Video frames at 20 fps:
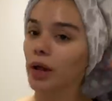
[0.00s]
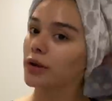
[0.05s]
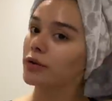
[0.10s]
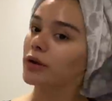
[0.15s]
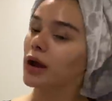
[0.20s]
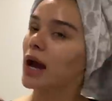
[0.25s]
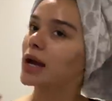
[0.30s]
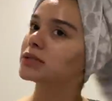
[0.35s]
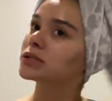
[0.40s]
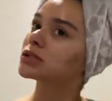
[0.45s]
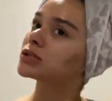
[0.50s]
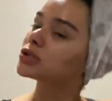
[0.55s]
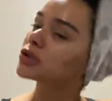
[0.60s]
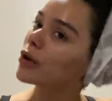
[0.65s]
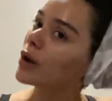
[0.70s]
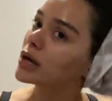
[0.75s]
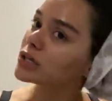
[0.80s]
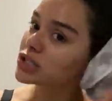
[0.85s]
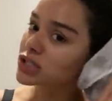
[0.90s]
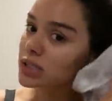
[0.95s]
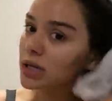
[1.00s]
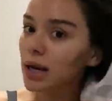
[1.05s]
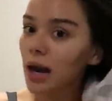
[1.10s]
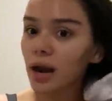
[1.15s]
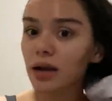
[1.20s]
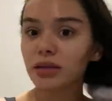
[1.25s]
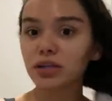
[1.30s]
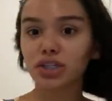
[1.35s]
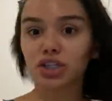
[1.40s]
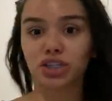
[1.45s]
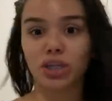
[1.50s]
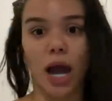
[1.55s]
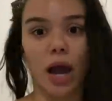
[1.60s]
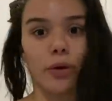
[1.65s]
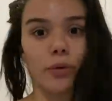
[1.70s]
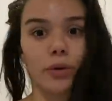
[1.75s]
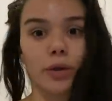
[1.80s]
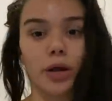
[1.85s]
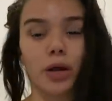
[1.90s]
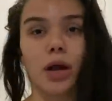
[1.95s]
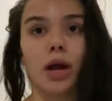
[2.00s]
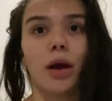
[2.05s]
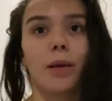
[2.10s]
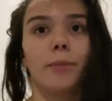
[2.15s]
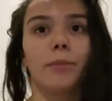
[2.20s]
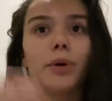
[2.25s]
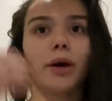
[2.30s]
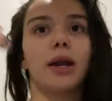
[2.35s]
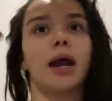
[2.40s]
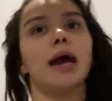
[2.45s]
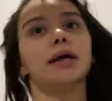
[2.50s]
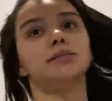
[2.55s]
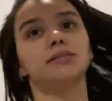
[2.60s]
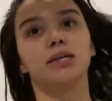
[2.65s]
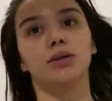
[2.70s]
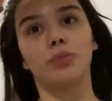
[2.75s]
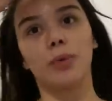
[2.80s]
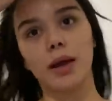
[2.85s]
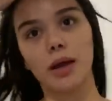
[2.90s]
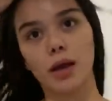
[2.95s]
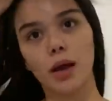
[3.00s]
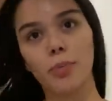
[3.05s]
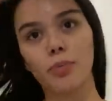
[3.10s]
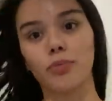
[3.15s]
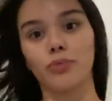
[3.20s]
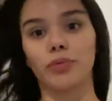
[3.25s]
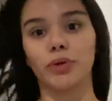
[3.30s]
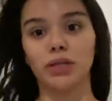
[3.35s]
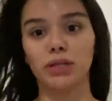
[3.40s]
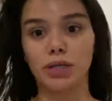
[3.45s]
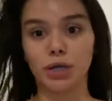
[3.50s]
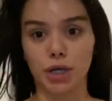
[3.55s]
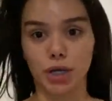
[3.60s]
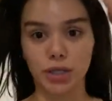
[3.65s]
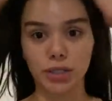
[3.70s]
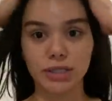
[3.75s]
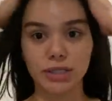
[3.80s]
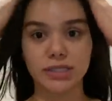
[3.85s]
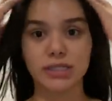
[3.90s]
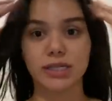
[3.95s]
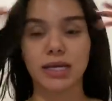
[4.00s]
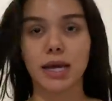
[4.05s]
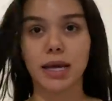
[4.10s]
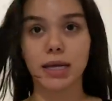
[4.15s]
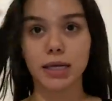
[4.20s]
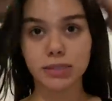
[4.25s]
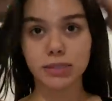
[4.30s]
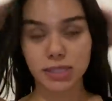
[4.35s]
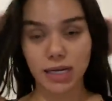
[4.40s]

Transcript: you guys, so I just got out of the shower, but I did wake up really early today.